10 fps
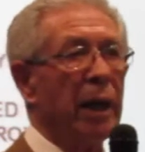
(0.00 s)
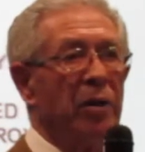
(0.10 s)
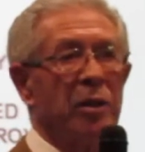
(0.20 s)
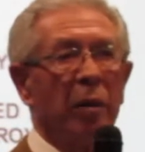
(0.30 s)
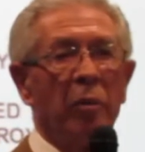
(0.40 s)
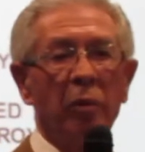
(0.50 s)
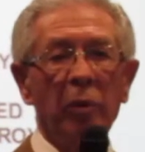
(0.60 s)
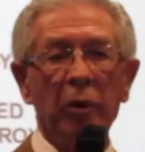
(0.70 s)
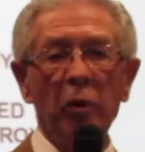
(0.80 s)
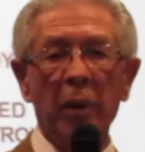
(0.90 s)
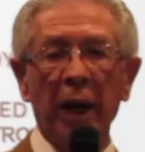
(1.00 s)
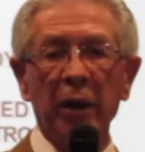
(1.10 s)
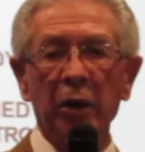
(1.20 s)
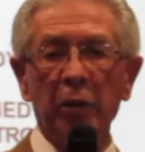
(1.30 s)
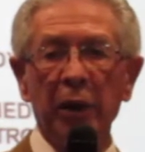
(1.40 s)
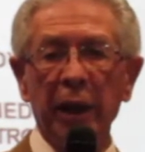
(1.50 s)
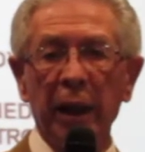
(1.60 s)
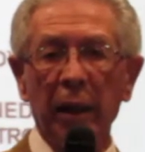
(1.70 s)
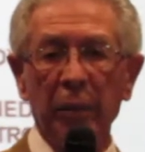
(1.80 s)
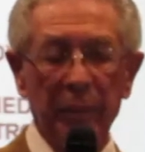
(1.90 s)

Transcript: is someone with whom I can do a deal.